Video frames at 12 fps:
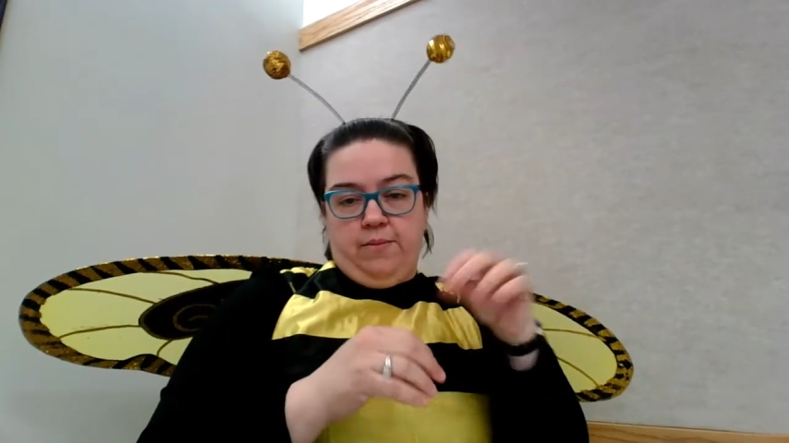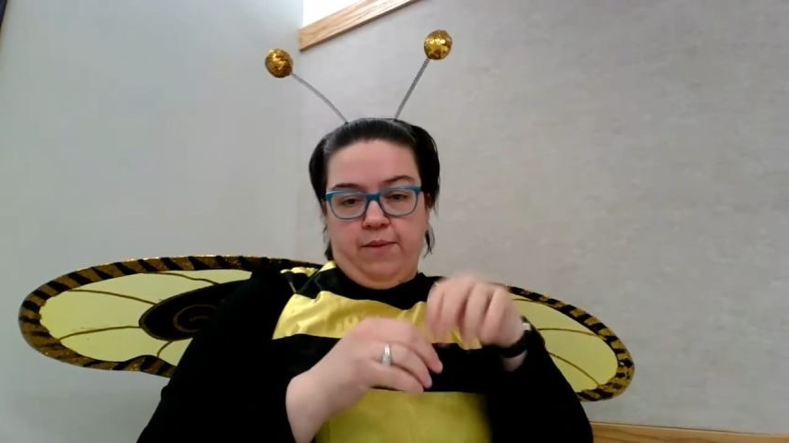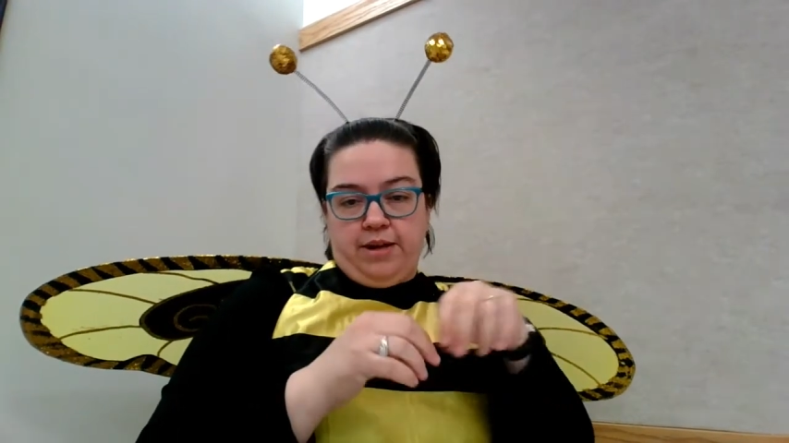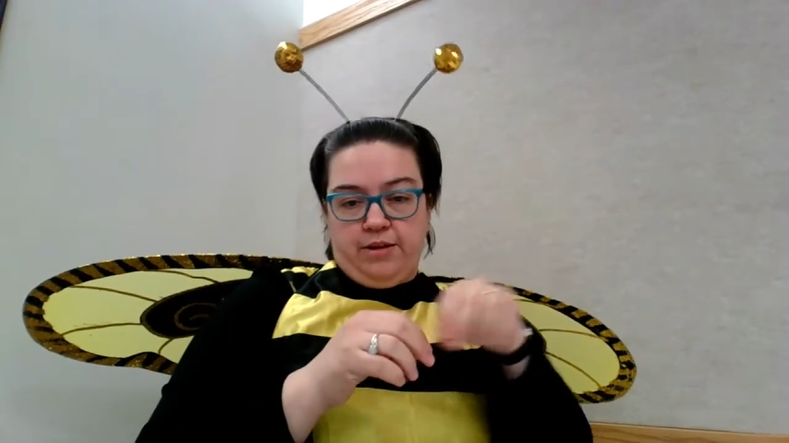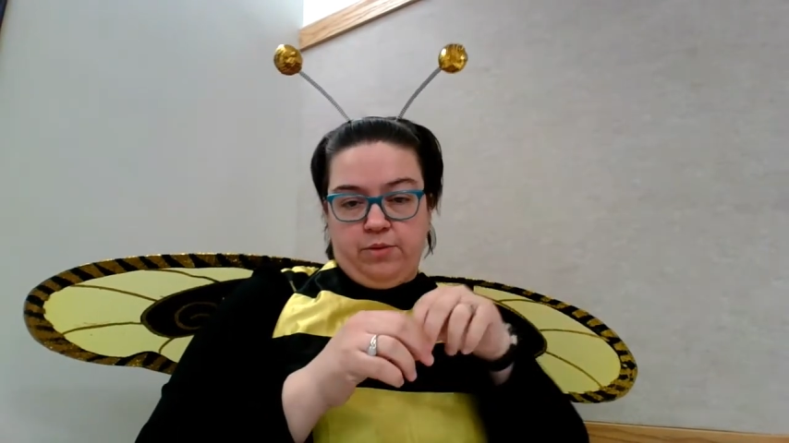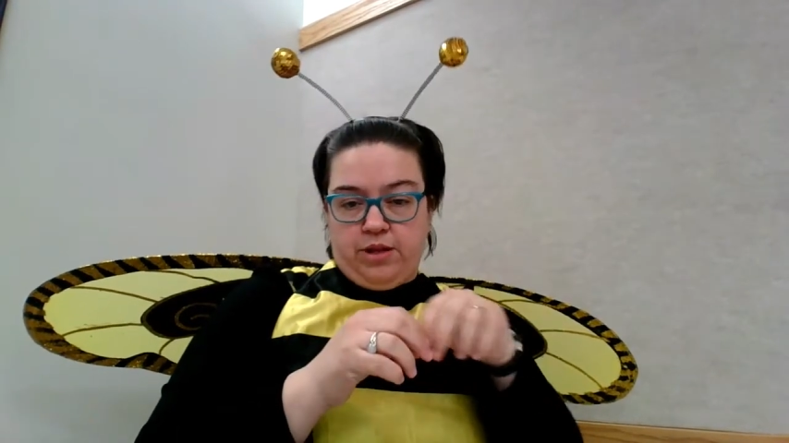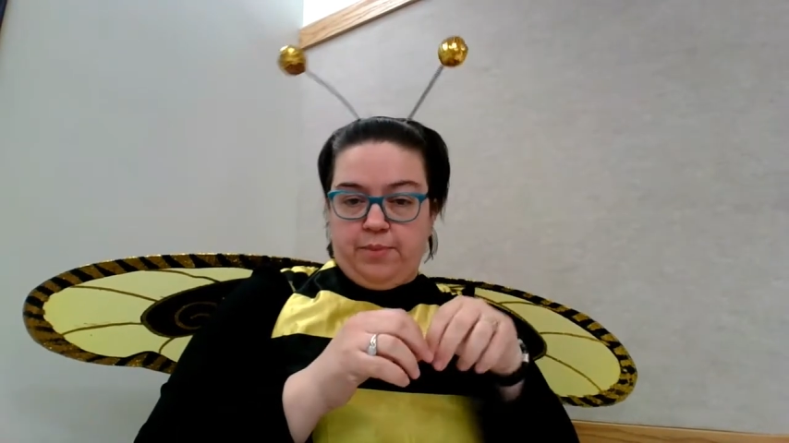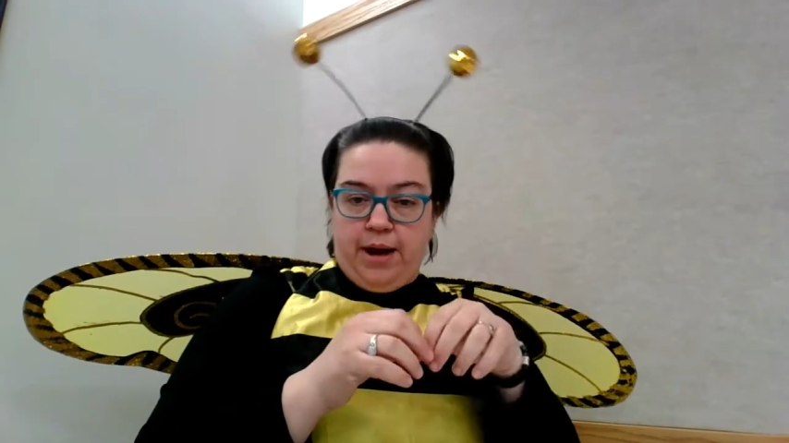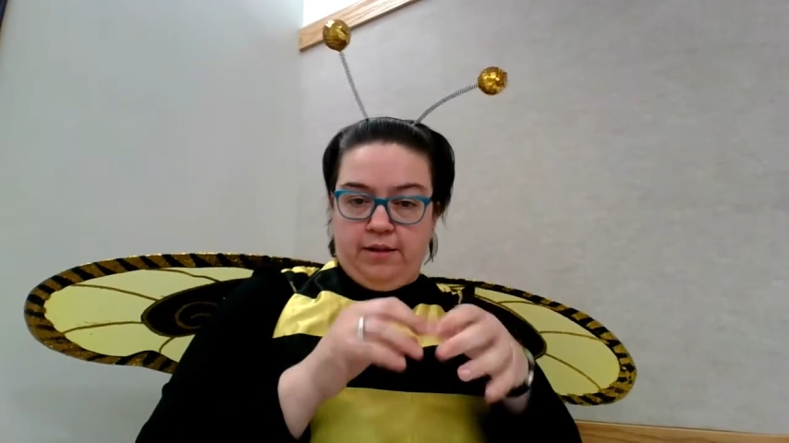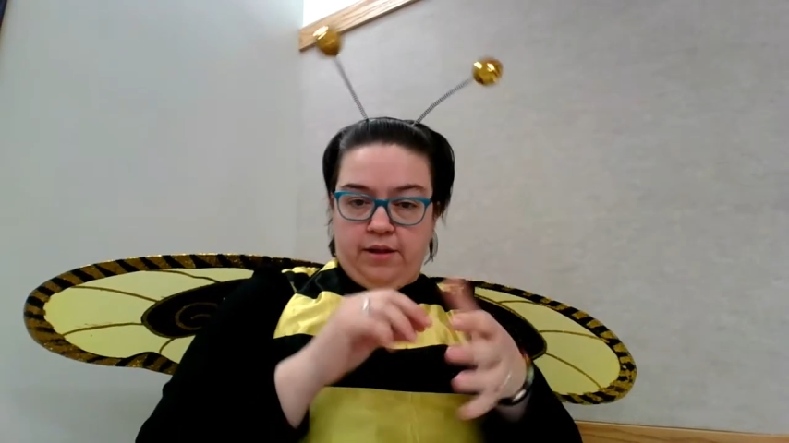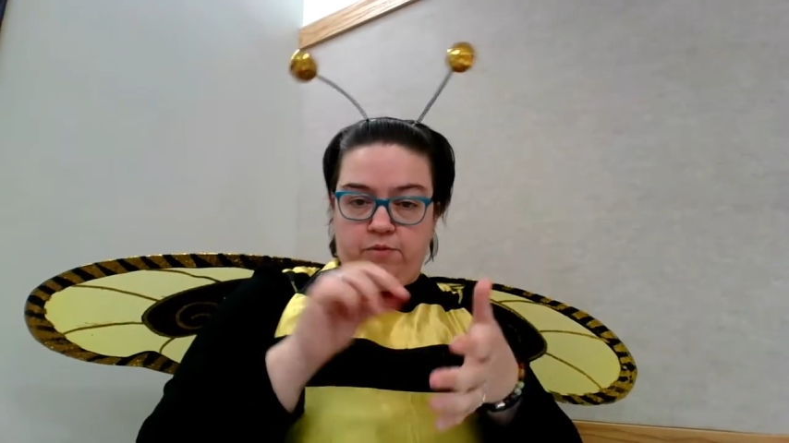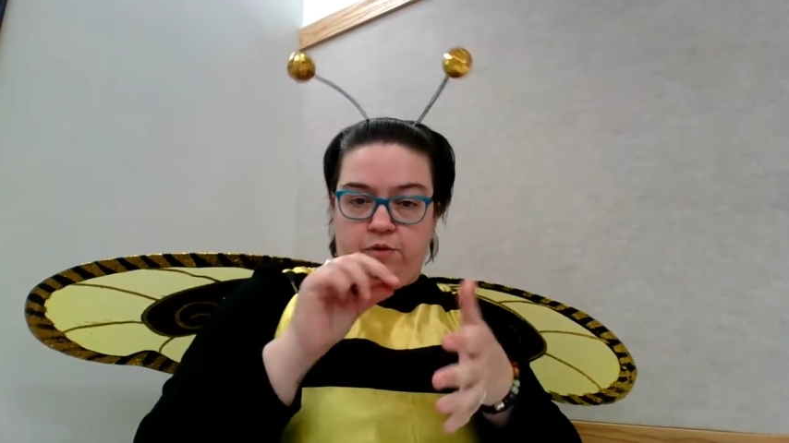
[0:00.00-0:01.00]
mix it with the
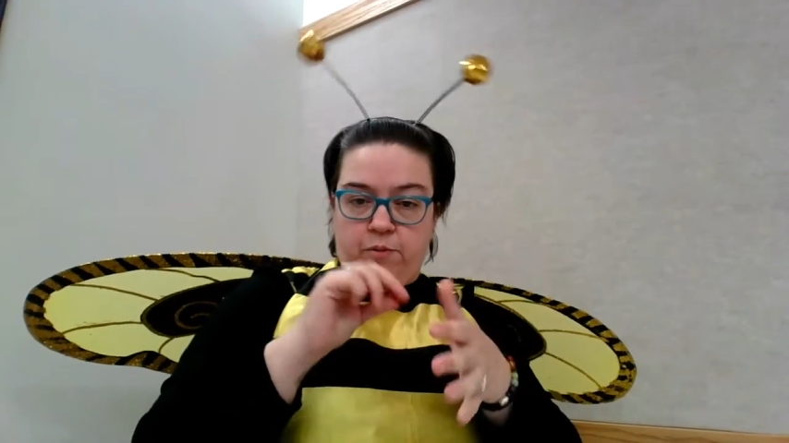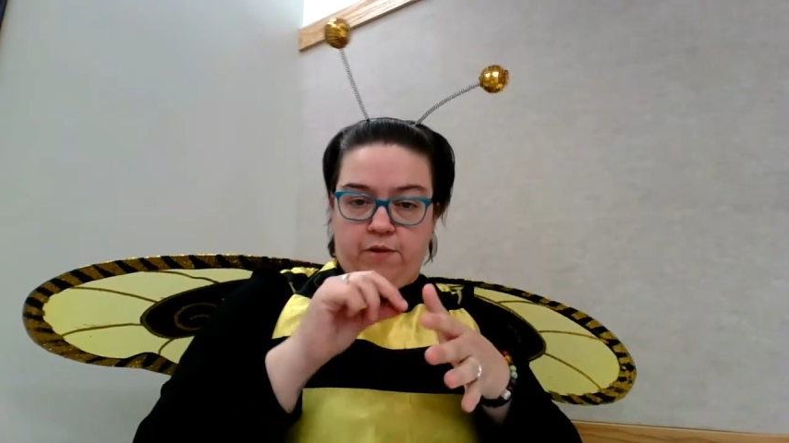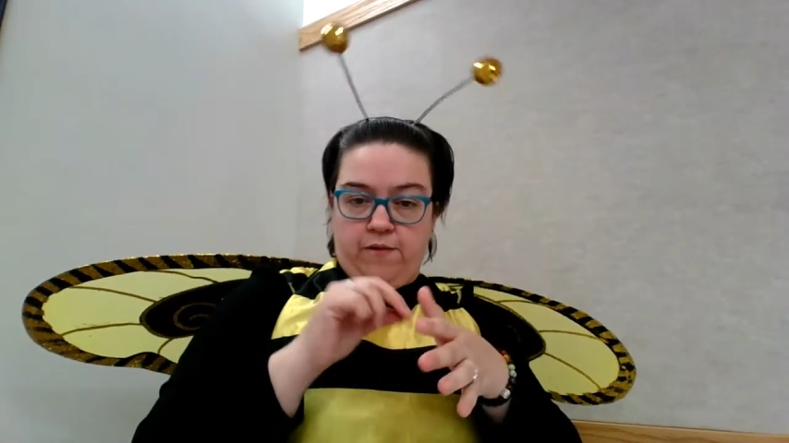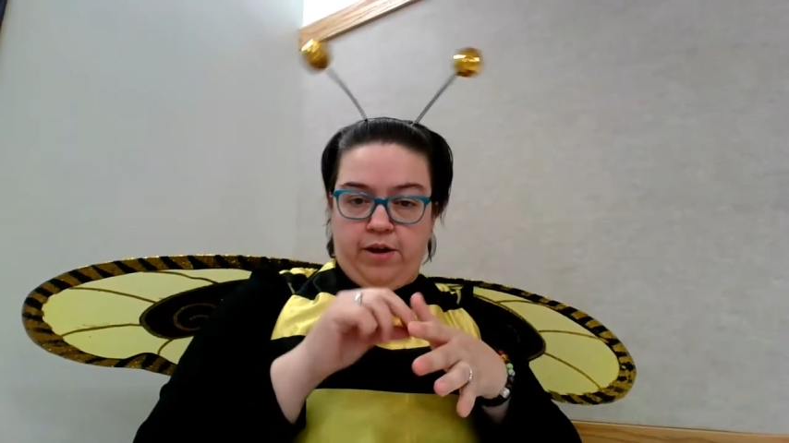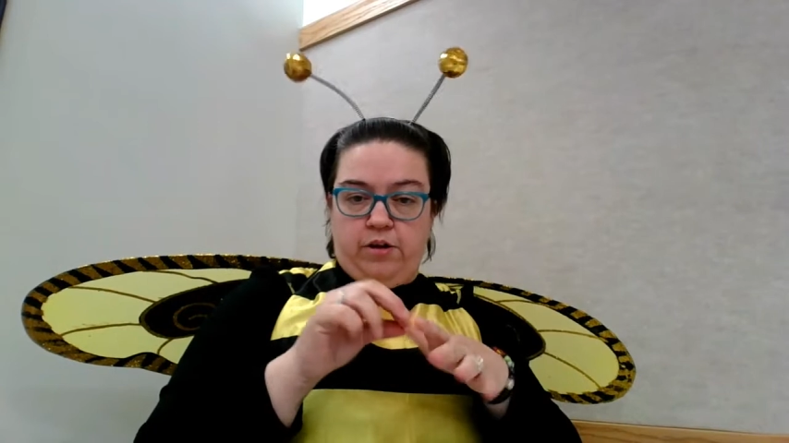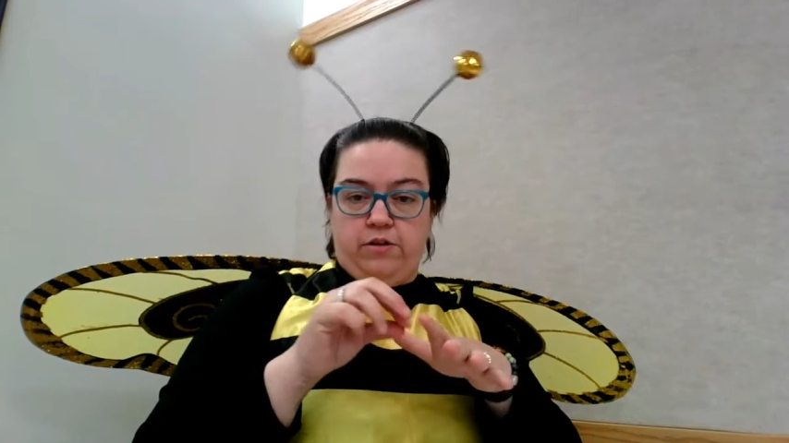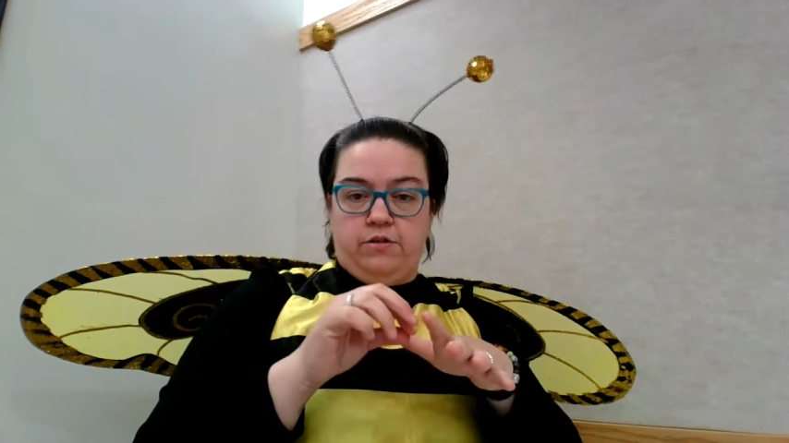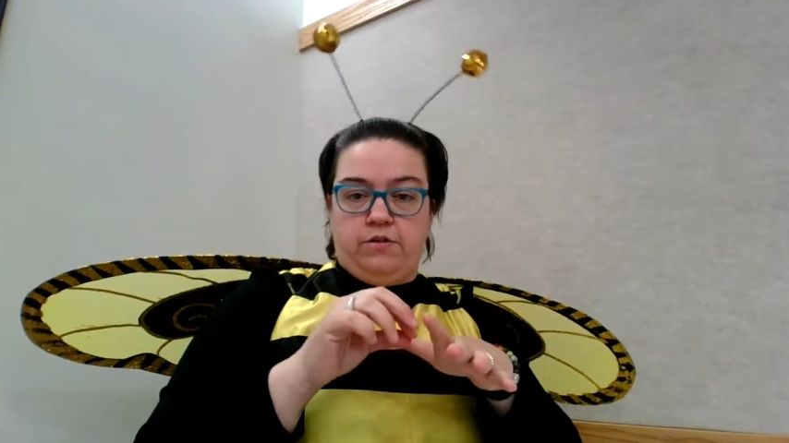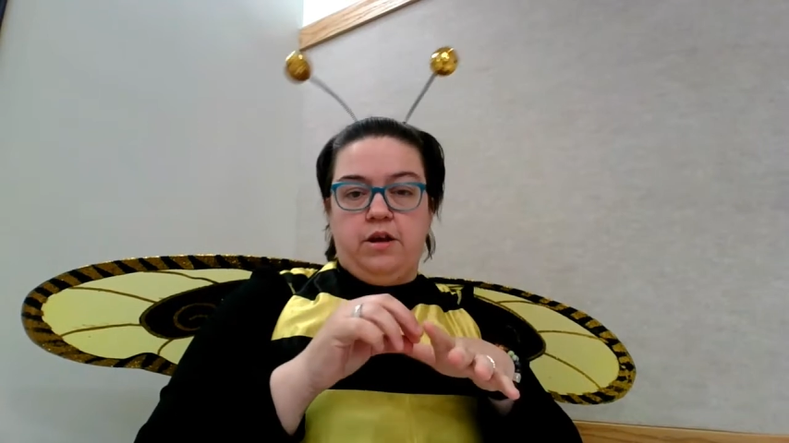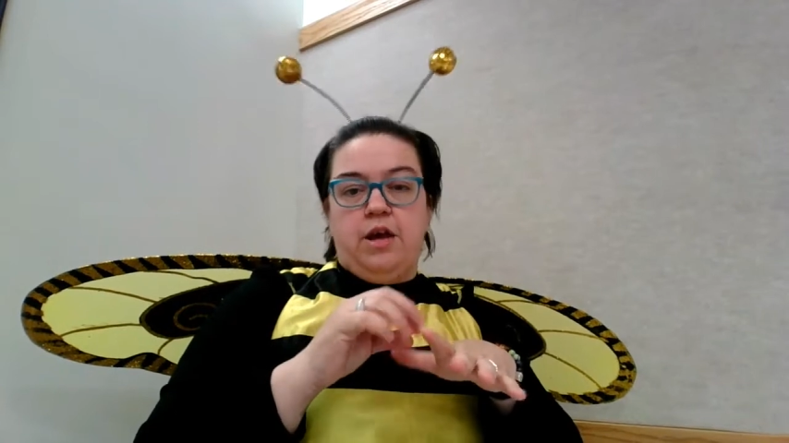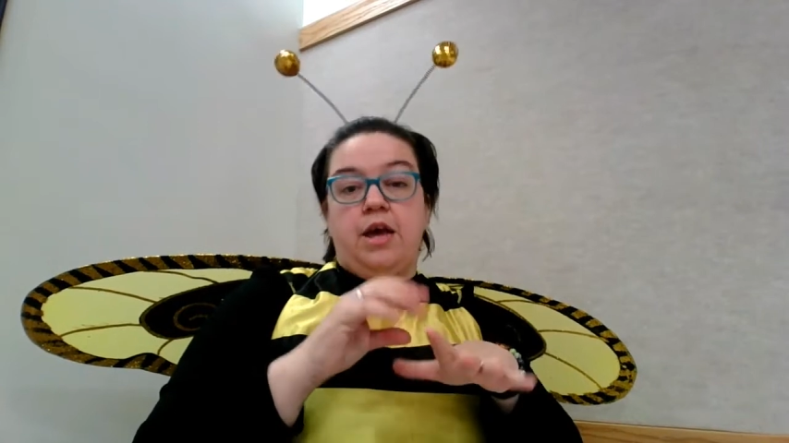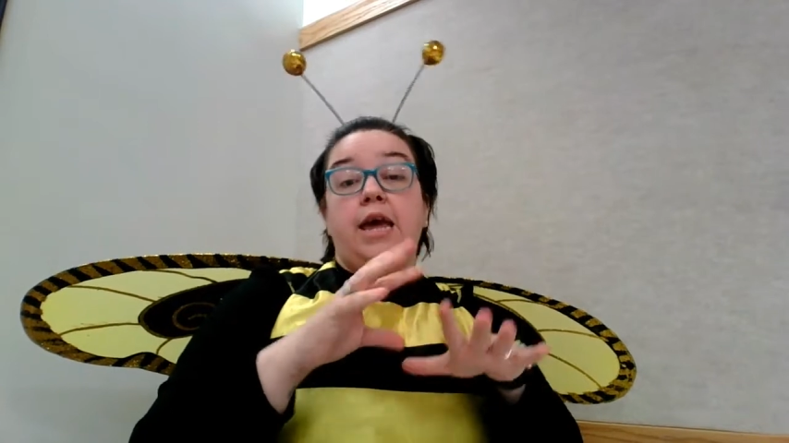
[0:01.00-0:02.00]
pollen from our fingers,